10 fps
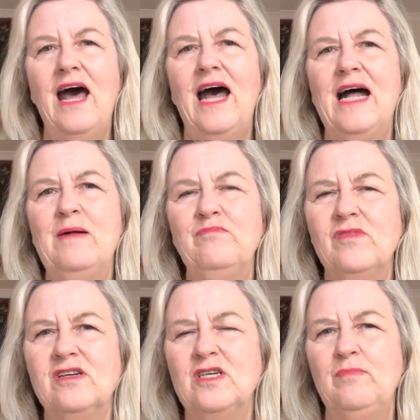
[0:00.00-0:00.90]
um,
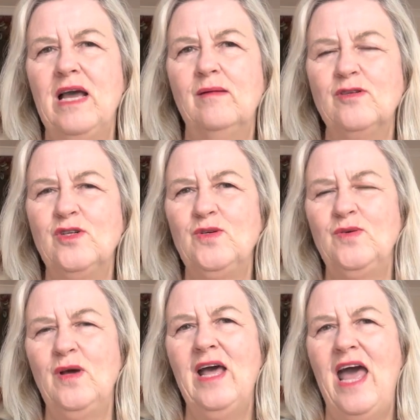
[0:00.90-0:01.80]
to be able
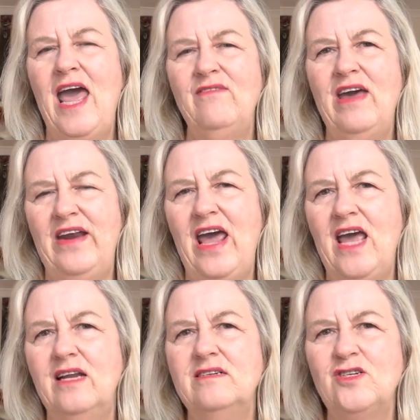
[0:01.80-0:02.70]
to have at hand